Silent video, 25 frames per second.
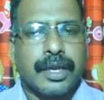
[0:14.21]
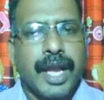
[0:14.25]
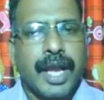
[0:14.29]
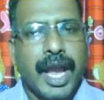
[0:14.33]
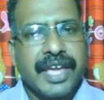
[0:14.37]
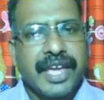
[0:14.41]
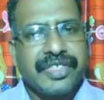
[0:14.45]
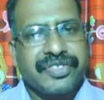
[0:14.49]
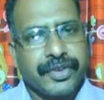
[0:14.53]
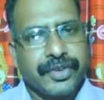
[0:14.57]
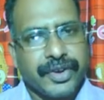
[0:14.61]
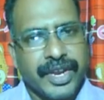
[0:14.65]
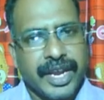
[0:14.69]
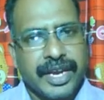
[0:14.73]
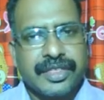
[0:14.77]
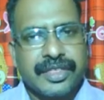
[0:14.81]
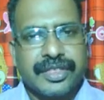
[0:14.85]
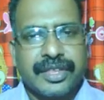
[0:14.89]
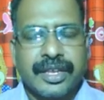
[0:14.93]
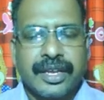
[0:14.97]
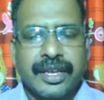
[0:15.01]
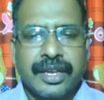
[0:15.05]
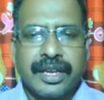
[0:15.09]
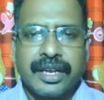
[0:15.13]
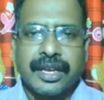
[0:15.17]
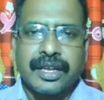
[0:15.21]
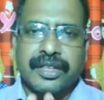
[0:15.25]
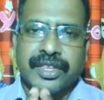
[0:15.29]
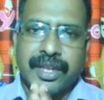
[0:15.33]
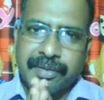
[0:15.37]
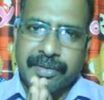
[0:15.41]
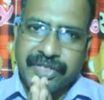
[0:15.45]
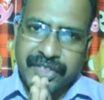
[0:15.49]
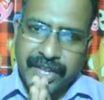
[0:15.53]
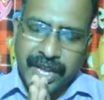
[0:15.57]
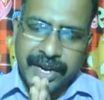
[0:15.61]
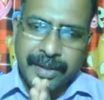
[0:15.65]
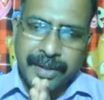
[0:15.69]
Hi students,
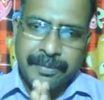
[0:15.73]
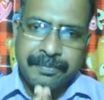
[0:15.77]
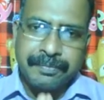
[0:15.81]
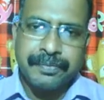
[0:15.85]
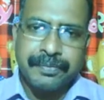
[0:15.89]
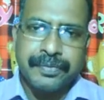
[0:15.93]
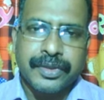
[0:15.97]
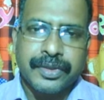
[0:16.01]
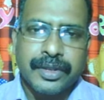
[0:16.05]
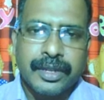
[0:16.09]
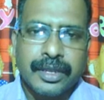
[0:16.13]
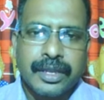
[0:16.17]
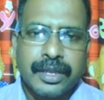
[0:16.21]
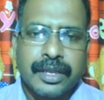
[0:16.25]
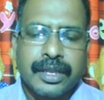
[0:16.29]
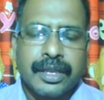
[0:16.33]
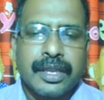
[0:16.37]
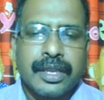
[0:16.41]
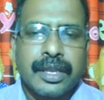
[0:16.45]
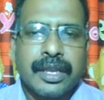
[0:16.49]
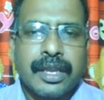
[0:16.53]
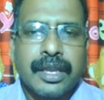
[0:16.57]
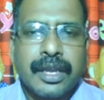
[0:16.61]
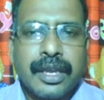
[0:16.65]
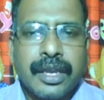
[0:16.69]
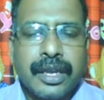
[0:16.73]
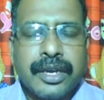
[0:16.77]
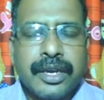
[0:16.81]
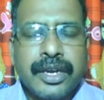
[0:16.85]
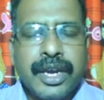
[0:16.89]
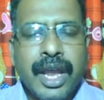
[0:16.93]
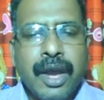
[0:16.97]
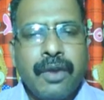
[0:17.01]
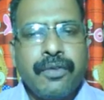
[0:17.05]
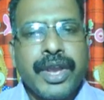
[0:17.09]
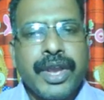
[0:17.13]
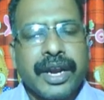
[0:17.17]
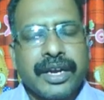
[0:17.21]
Namaskaram.
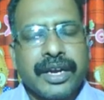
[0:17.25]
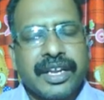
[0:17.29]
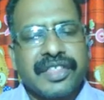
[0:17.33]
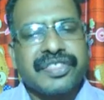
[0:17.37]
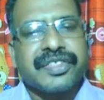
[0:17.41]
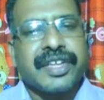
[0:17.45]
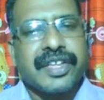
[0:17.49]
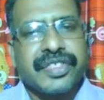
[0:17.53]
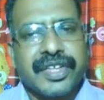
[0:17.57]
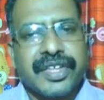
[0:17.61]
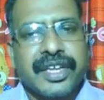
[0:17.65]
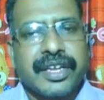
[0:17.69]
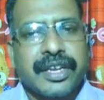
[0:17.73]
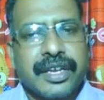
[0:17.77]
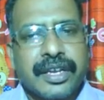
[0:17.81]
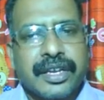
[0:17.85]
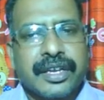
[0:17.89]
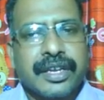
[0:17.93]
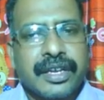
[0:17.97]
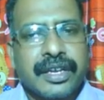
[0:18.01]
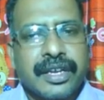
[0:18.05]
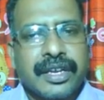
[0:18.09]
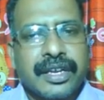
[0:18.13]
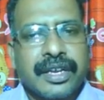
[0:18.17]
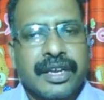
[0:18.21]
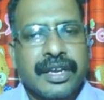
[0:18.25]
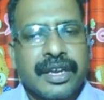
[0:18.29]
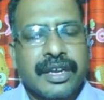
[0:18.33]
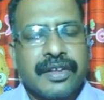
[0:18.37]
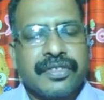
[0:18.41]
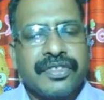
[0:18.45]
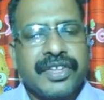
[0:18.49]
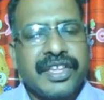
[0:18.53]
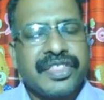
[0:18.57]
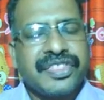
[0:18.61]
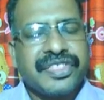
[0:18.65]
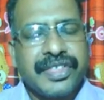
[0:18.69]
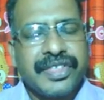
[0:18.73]
Now we are discussing
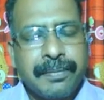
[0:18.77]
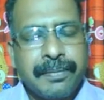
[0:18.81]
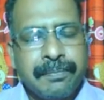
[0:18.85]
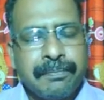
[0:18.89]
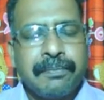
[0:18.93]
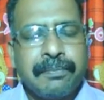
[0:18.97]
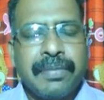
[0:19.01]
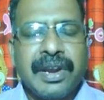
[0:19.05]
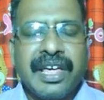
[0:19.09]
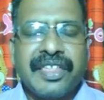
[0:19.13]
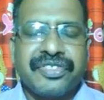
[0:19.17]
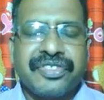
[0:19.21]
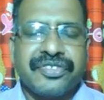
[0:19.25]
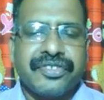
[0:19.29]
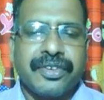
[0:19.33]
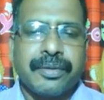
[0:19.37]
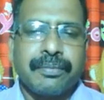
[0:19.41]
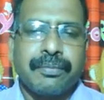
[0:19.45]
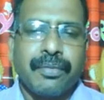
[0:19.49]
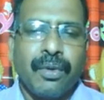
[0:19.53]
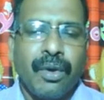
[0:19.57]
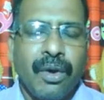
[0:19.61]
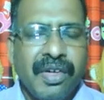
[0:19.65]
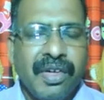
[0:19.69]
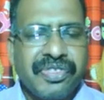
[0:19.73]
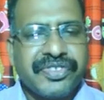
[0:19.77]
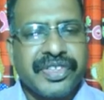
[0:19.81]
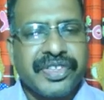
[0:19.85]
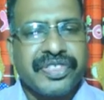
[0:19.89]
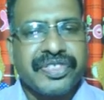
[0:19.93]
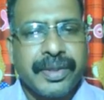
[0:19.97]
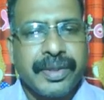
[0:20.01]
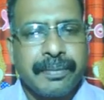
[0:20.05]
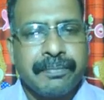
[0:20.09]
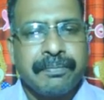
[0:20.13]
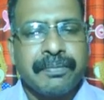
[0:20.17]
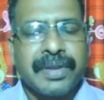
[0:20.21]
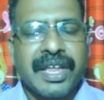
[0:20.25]
the most
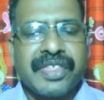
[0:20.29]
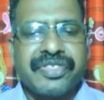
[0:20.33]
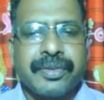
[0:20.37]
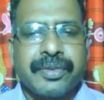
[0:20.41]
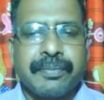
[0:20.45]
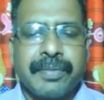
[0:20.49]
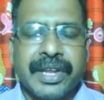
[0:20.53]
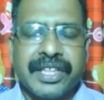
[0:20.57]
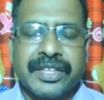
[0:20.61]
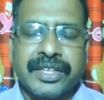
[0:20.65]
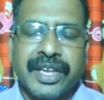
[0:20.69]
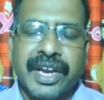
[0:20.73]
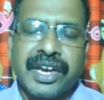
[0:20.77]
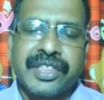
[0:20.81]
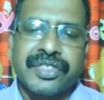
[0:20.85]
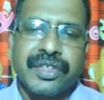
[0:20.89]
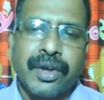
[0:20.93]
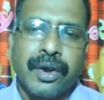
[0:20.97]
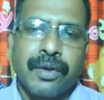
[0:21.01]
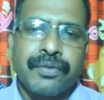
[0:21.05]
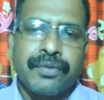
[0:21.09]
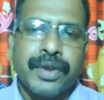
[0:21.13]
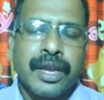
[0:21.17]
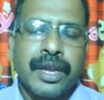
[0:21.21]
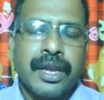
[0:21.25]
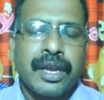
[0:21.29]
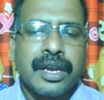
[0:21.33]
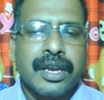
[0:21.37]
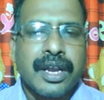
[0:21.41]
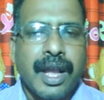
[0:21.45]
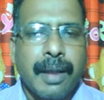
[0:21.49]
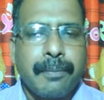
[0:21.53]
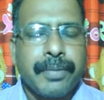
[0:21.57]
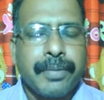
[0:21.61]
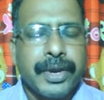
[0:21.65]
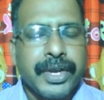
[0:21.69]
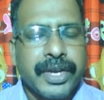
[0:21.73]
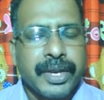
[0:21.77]
simplest methods of
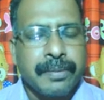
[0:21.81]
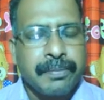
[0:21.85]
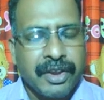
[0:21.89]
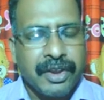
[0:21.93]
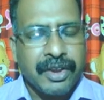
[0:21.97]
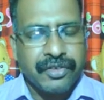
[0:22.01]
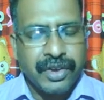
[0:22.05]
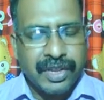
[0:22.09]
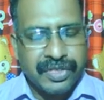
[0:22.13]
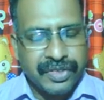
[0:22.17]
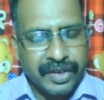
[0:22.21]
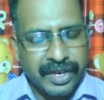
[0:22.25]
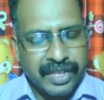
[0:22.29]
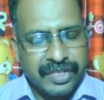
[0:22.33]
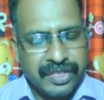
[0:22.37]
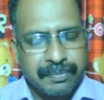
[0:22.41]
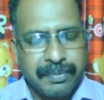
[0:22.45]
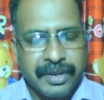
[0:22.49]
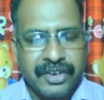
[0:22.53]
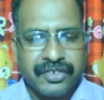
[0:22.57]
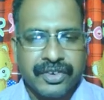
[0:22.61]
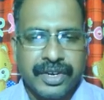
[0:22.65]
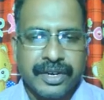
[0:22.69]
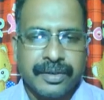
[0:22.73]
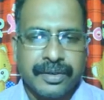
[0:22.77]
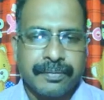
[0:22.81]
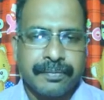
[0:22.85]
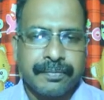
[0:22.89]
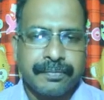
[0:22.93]
computing measures of dispersion.